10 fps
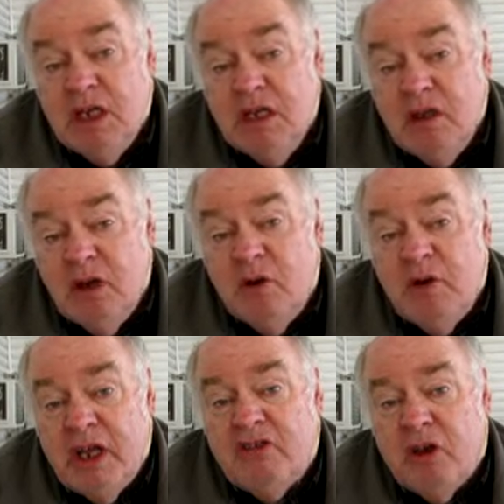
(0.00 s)
you know,
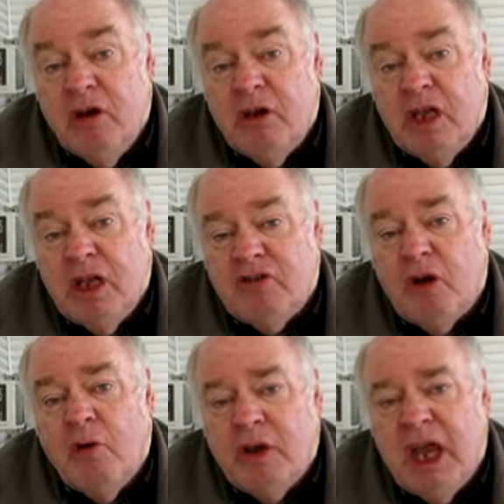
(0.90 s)
it's
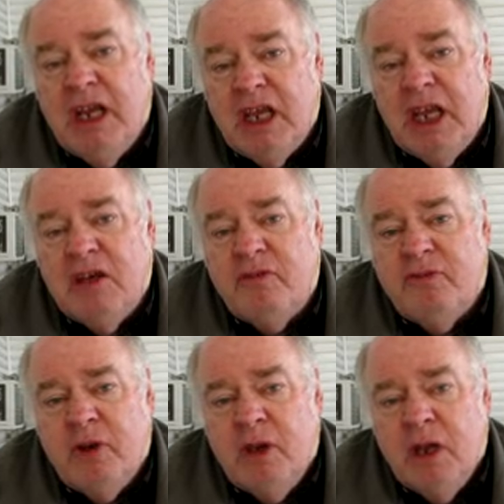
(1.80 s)
okay to
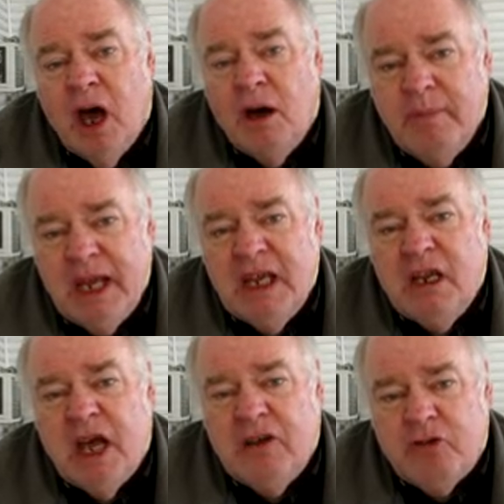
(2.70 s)
give a
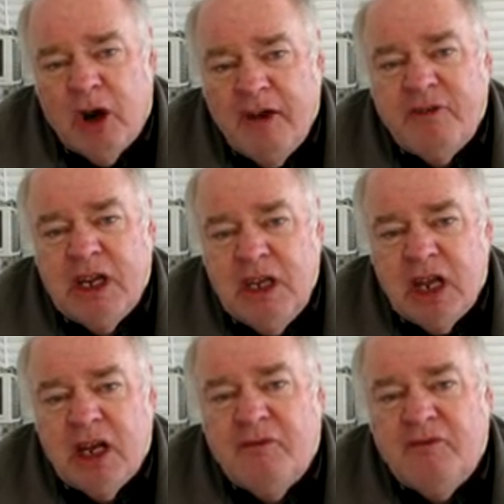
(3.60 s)
man a traffic
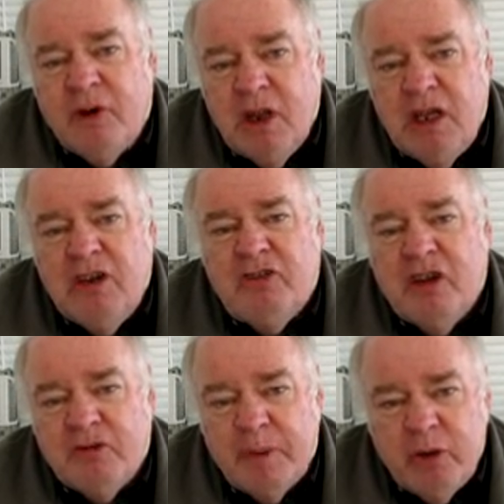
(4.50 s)
ticket for indecent
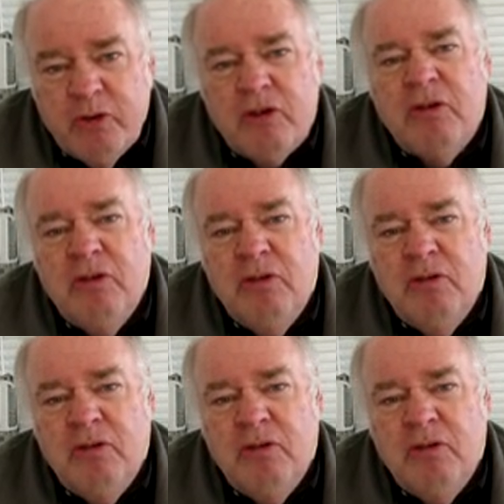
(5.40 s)
exposure?